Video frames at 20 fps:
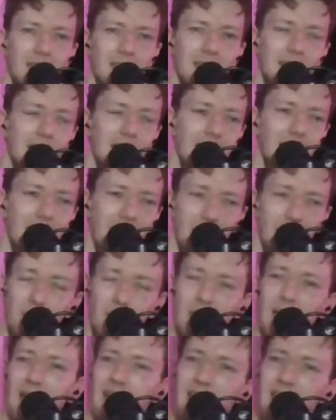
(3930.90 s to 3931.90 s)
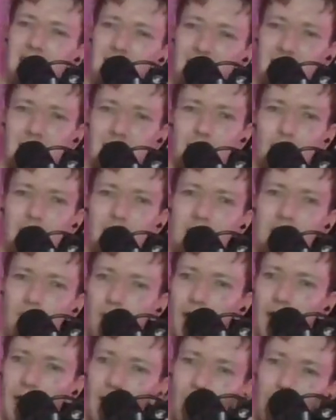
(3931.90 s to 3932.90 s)
But yeah, that's the reason
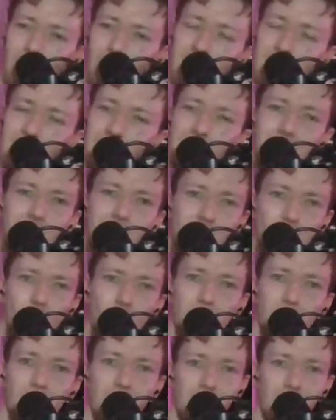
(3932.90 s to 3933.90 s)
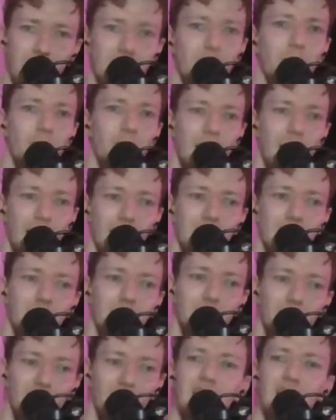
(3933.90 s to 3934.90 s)
why I want to talk about
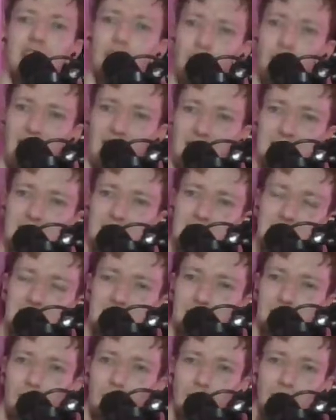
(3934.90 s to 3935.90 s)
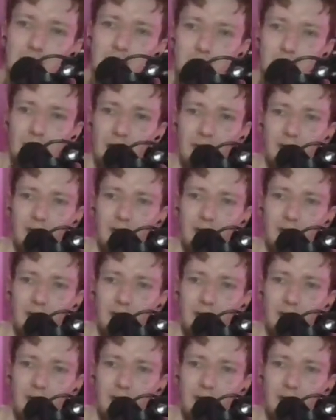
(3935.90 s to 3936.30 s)
carcerality at some point as well.